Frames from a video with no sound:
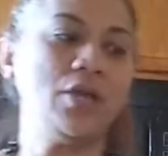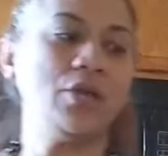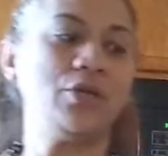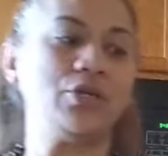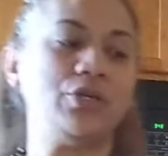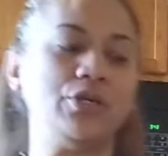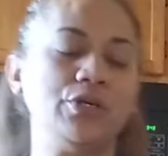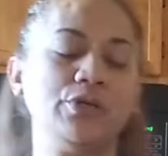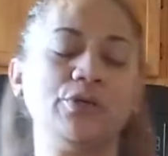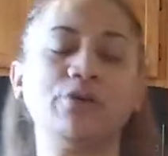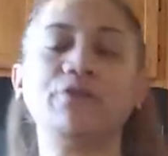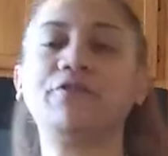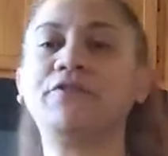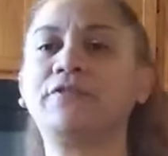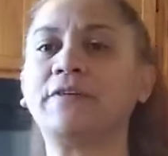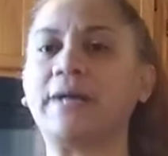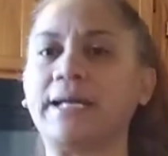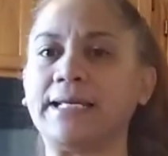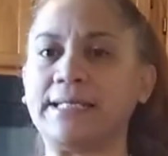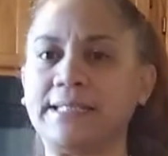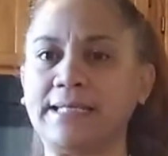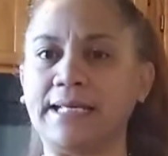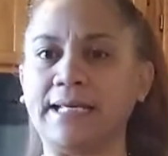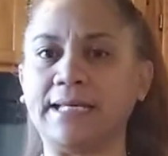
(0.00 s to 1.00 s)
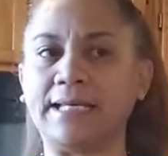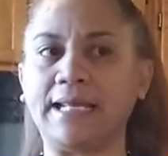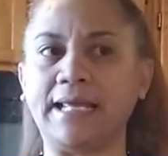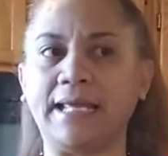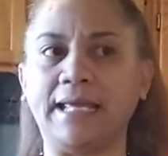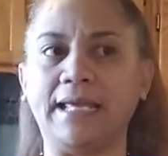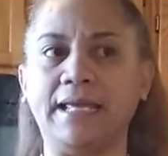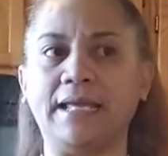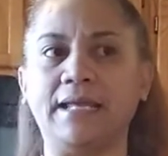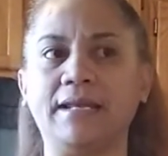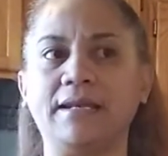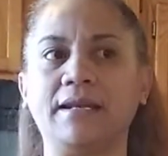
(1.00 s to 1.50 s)
you'll find it
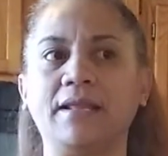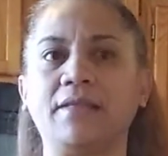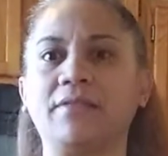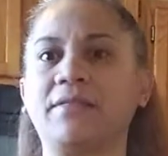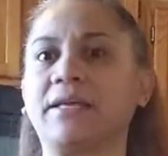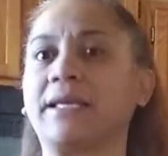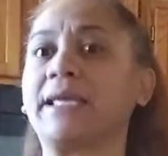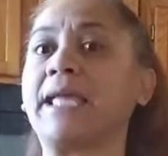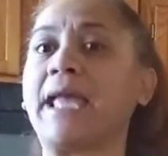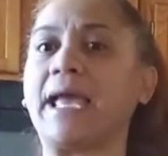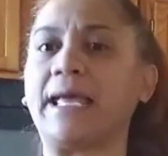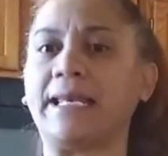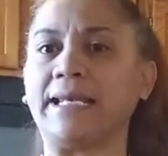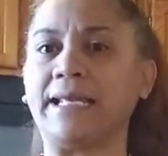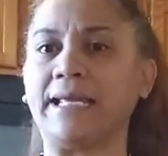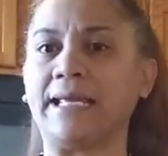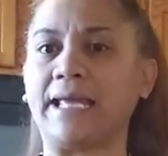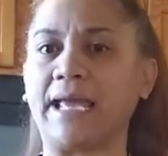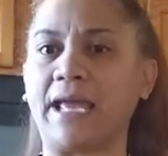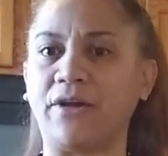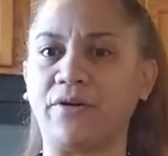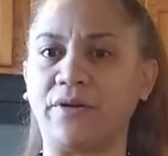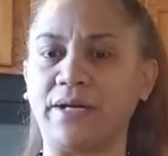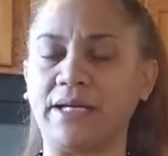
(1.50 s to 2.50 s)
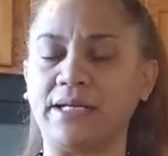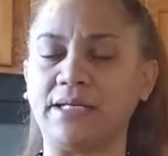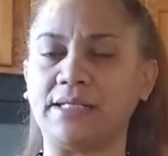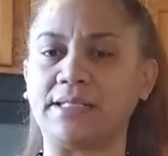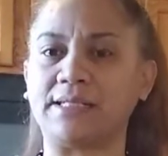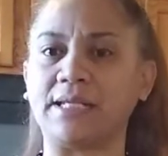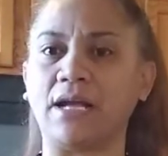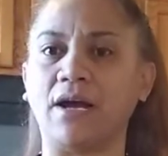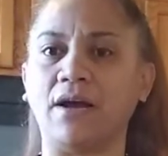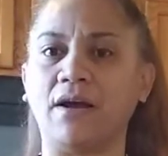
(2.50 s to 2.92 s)
in the canning areas